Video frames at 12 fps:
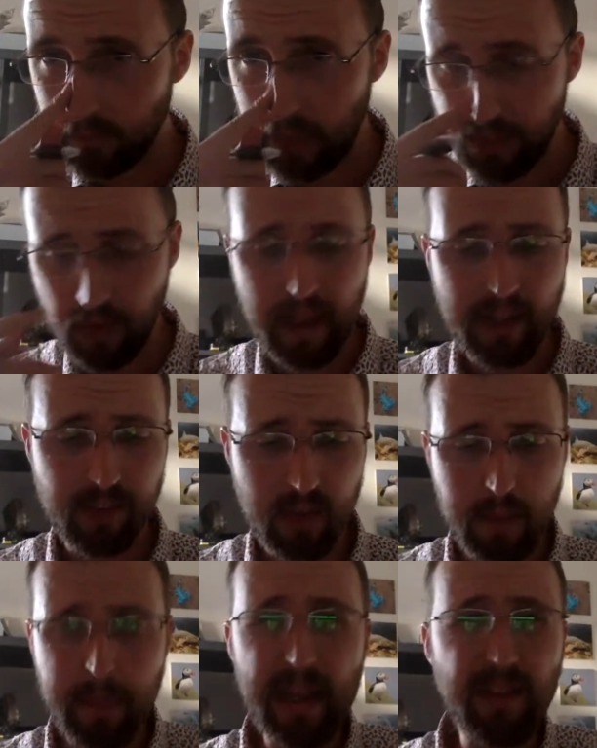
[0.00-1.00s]
So
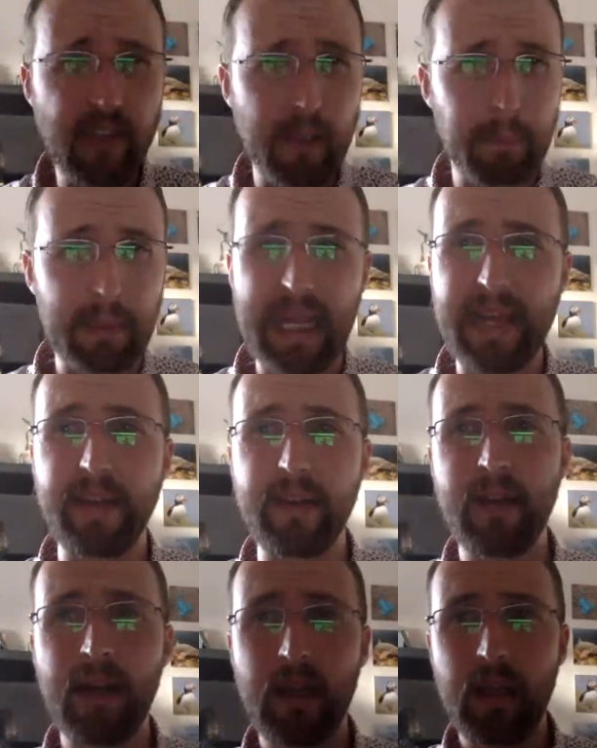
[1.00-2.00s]
the basic
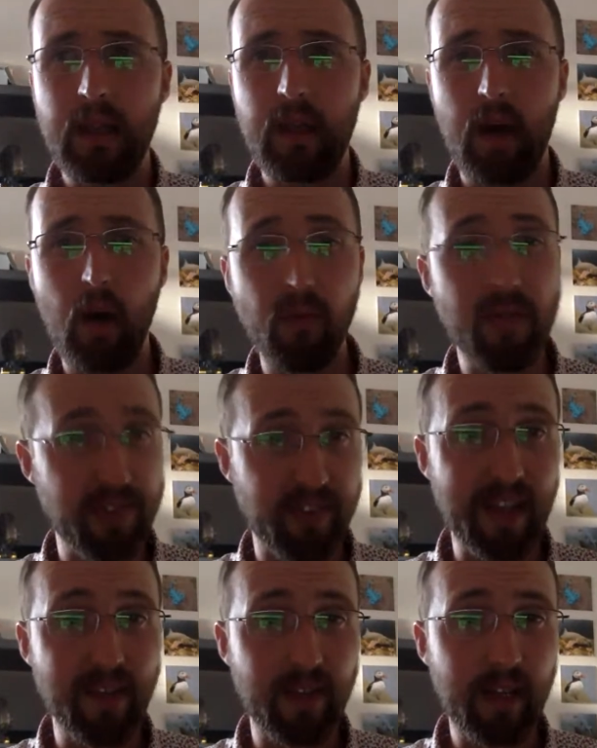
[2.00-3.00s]
plan of this
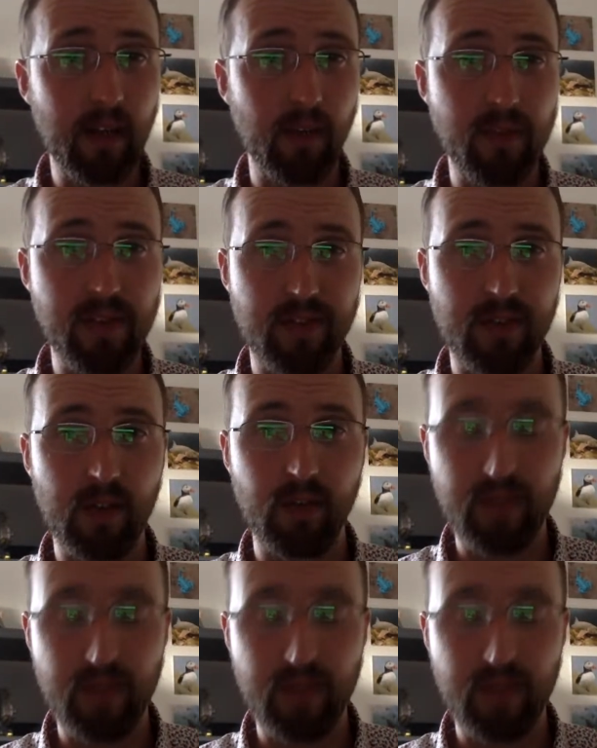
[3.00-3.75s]
evening, of this